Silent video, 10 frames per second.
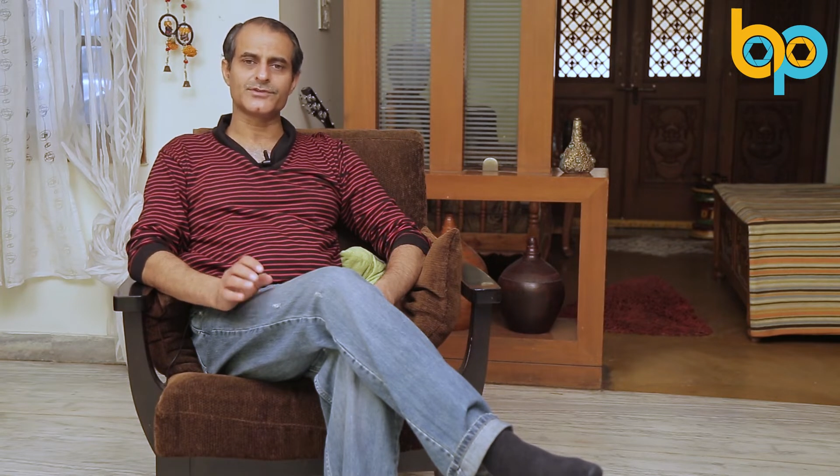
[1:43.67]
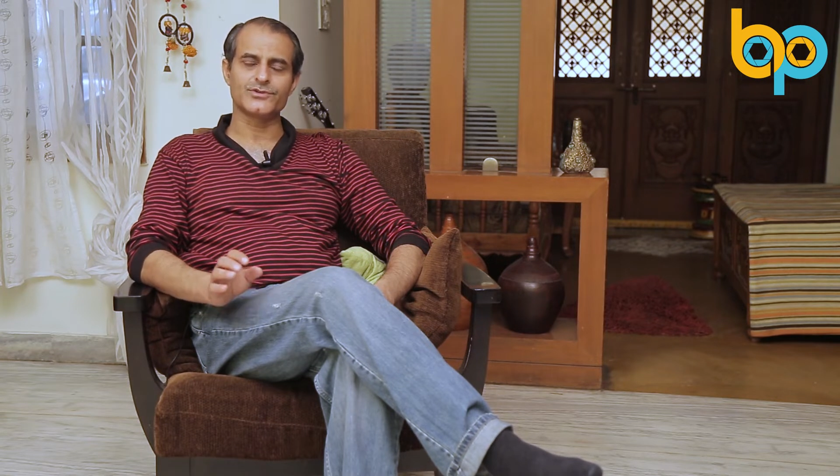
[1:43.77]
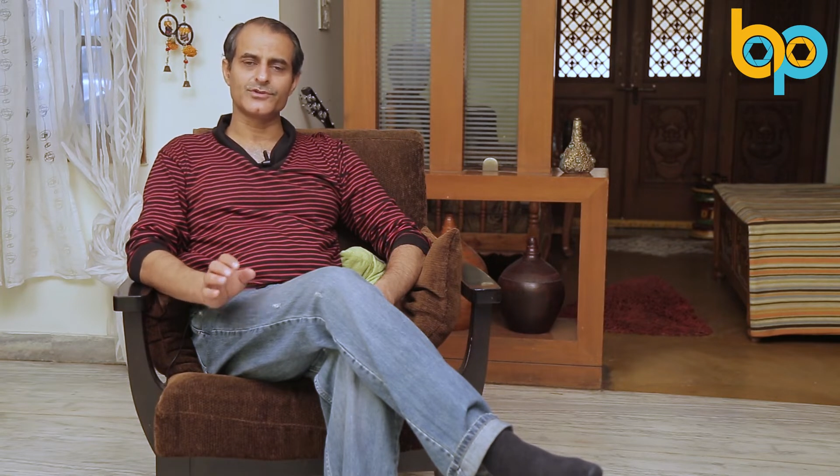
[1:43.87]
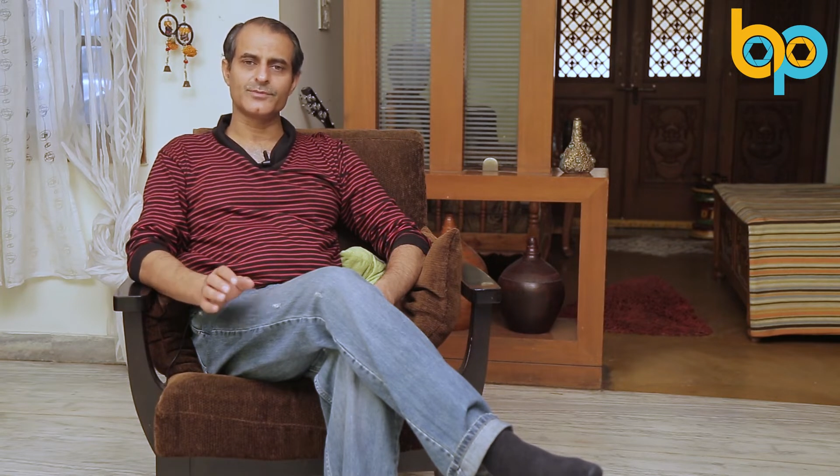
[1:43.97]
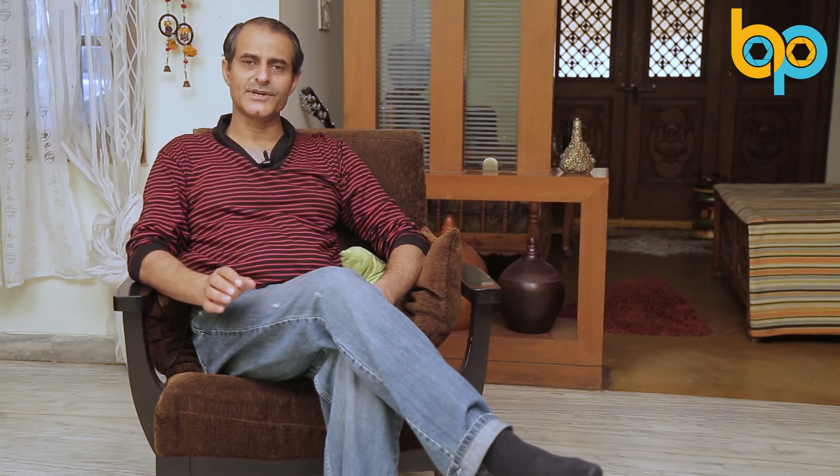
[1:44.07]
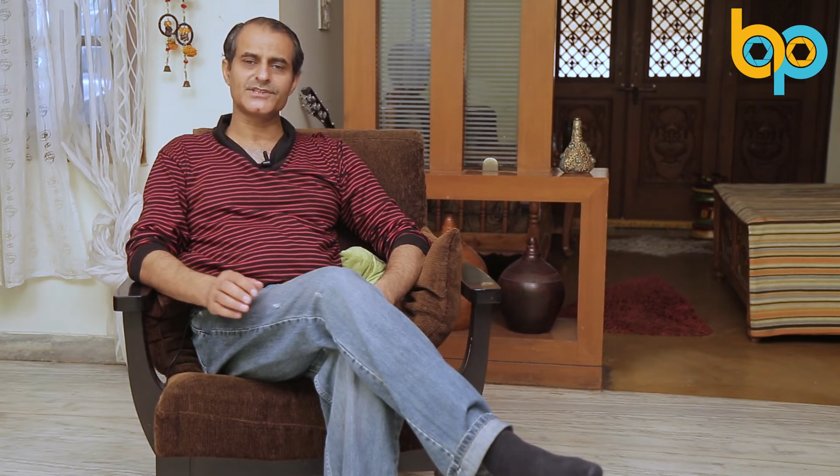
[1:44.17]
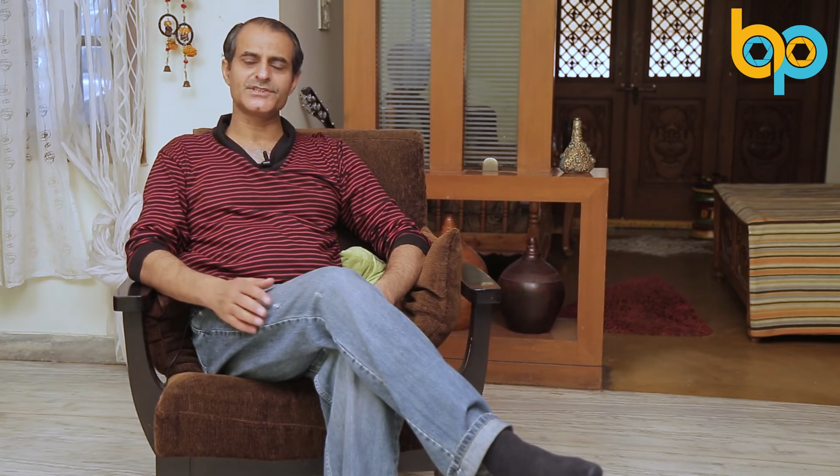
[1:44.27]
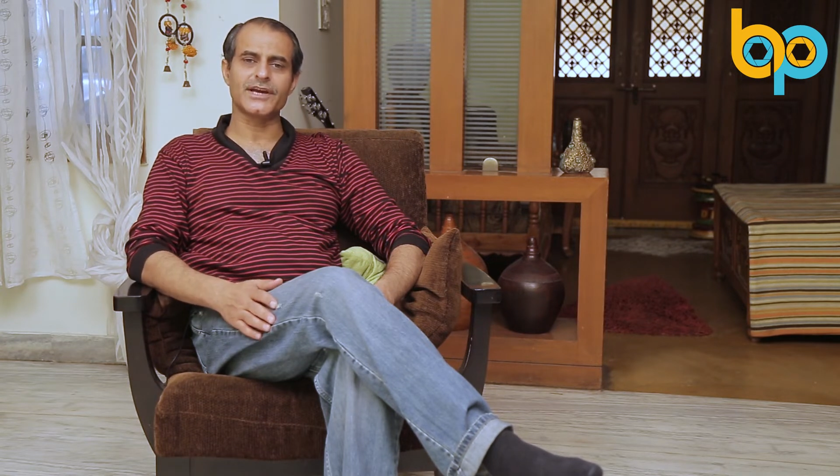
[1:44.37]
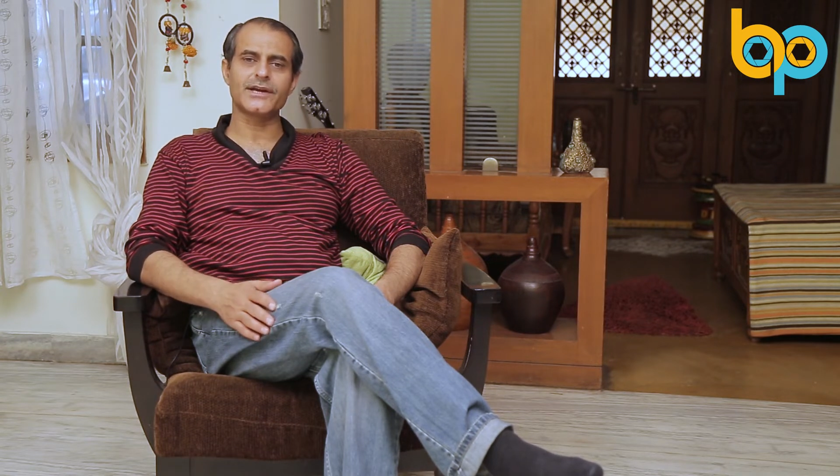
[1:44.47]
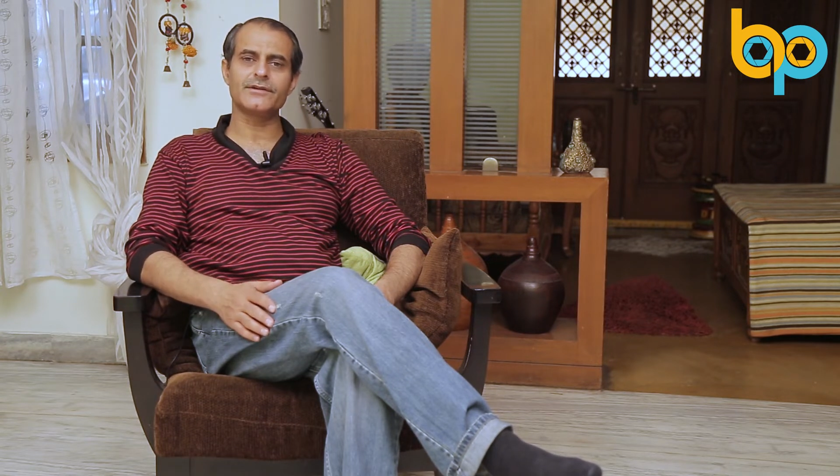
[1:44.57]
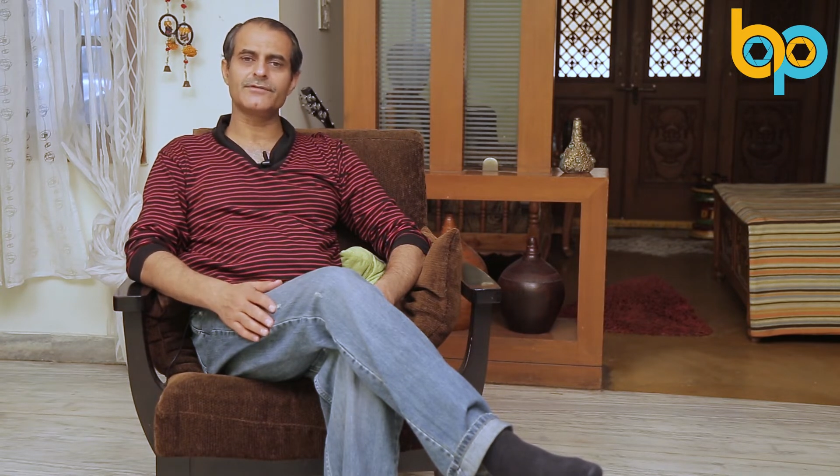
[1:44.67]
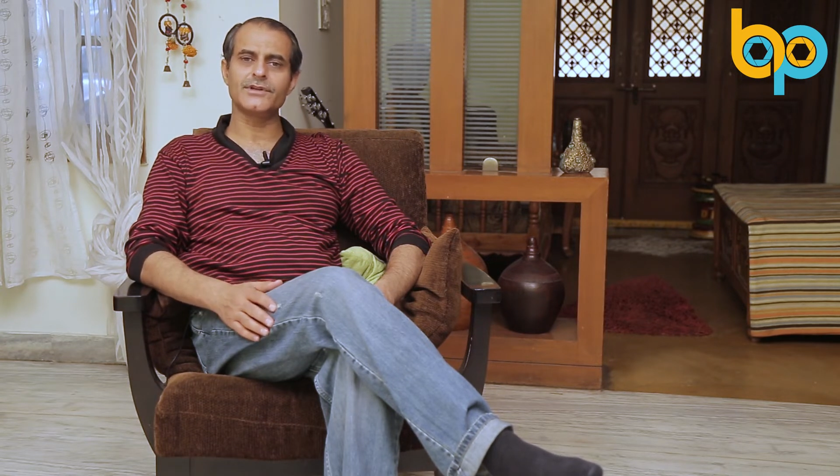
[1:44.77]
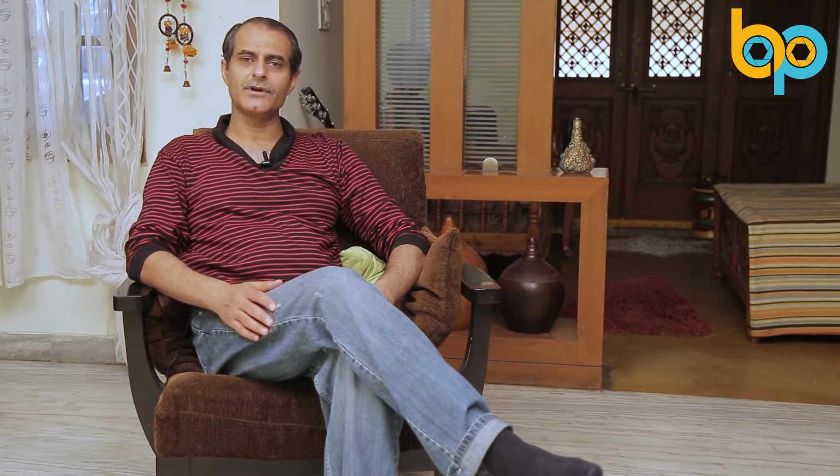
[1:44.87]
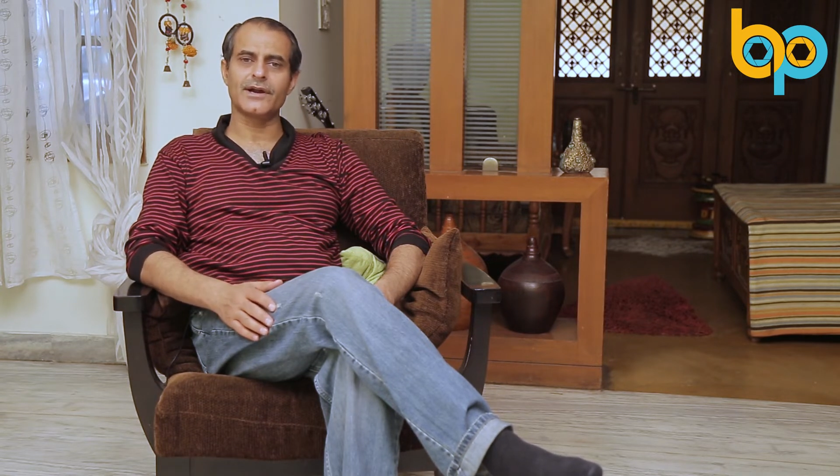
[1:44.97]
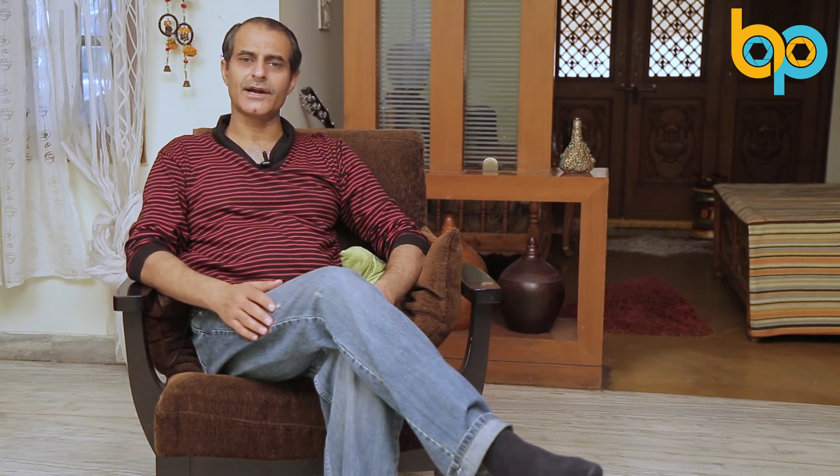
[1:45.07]
So, you must check it with
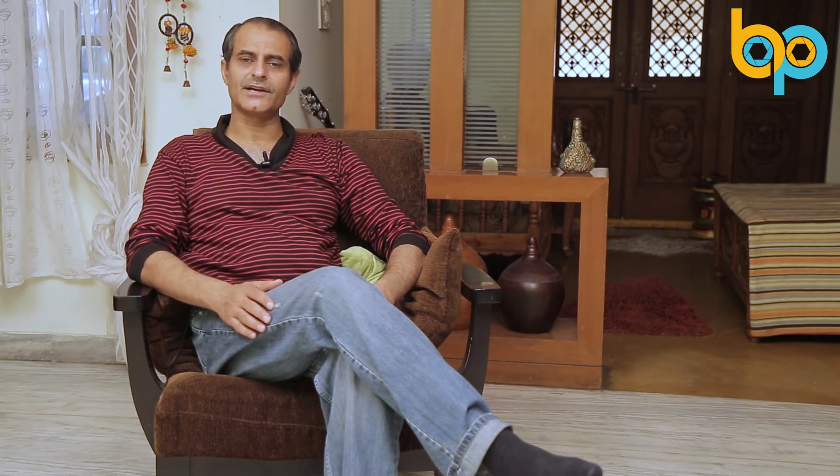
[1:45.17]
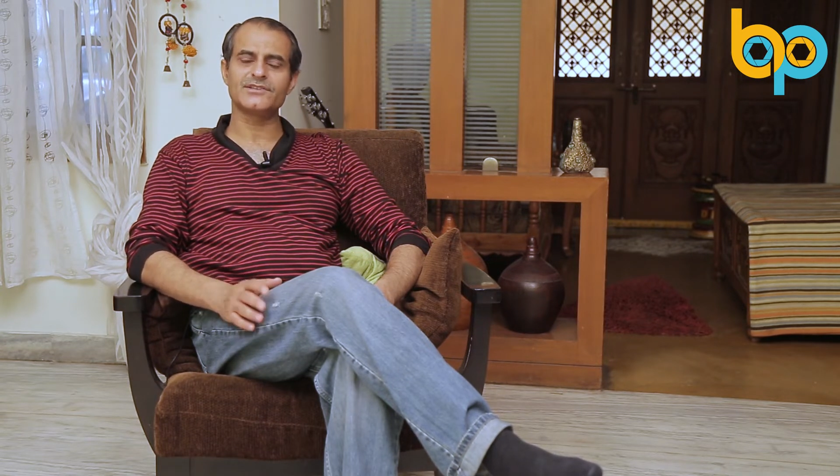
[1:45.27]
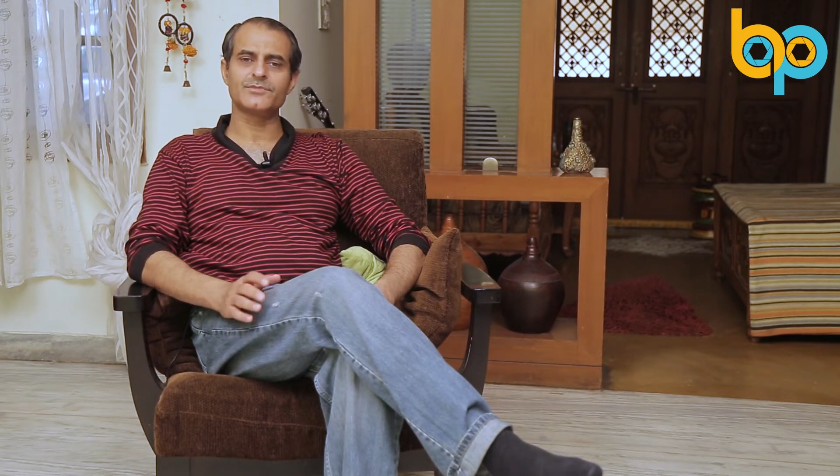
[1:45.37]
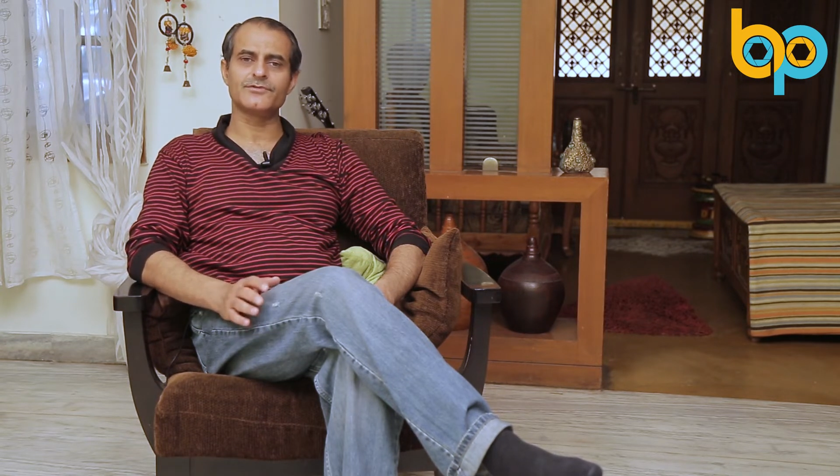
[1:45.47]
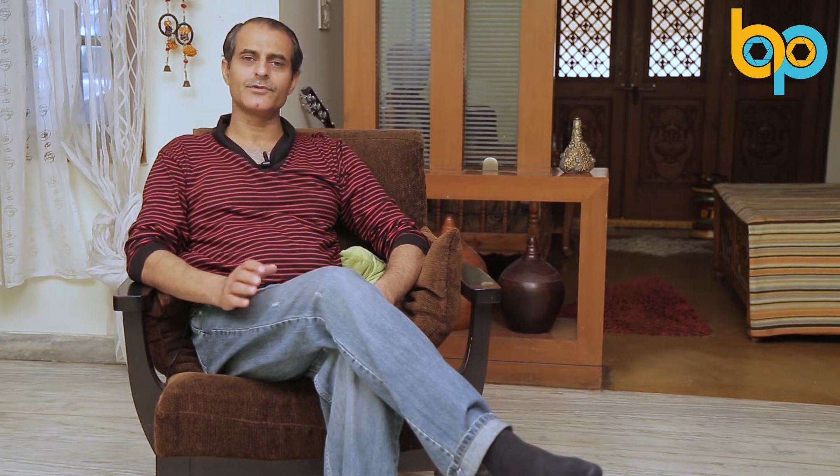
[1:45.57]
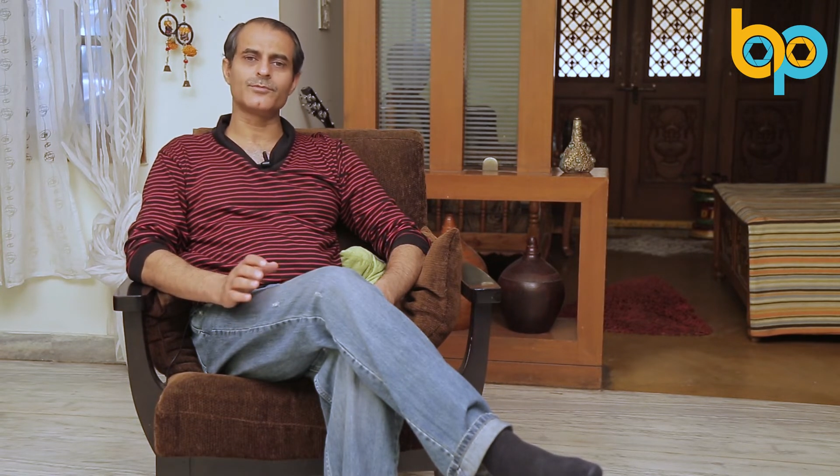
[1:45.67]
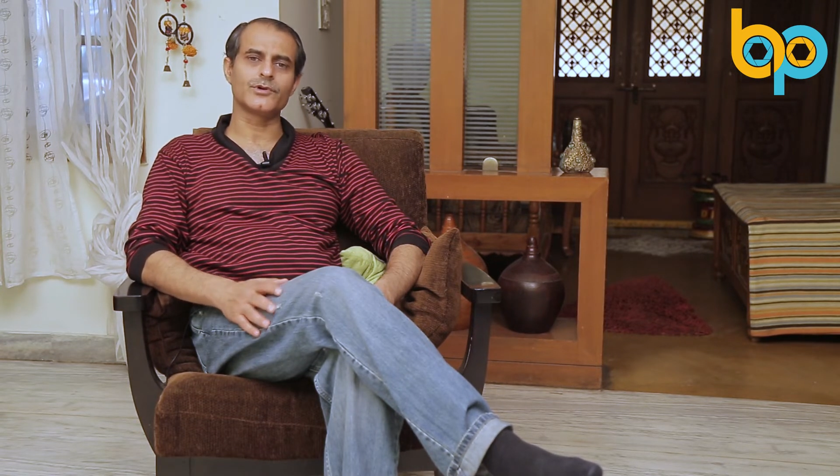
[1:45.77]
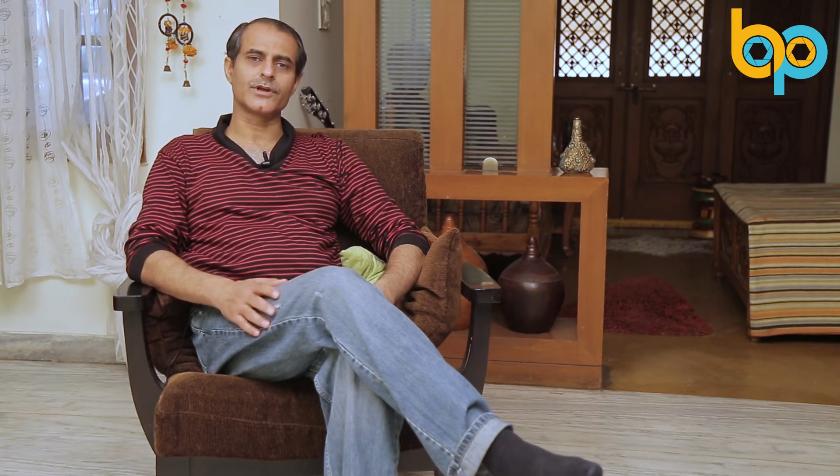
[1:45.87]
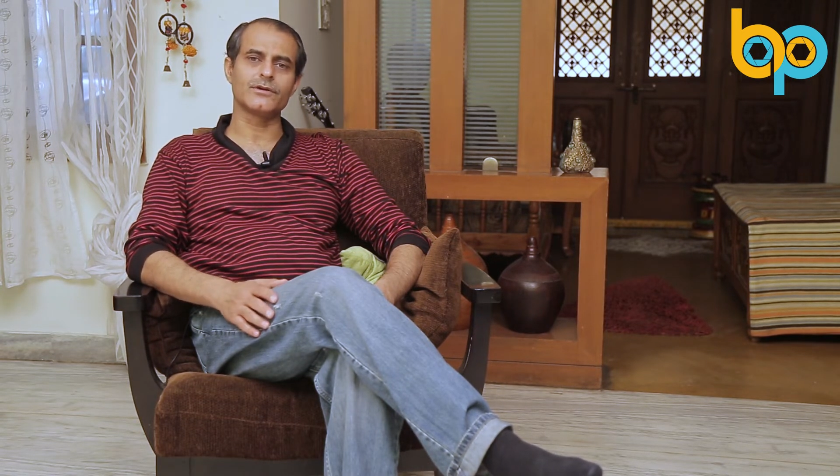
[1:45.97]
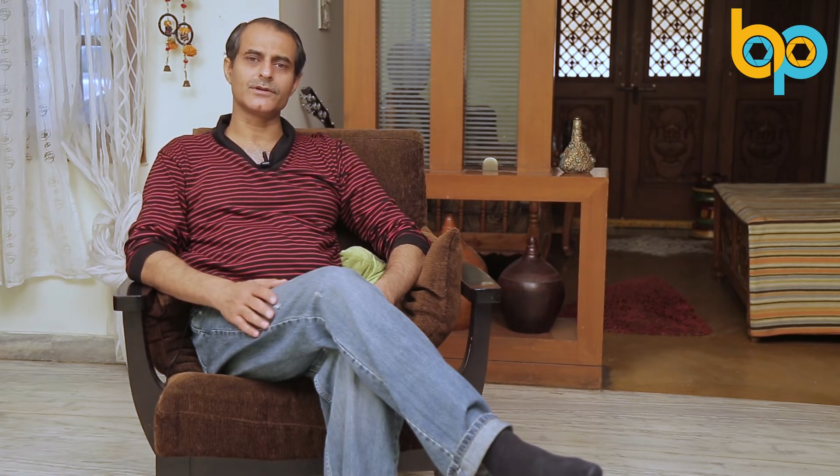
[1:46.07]
your hands before putting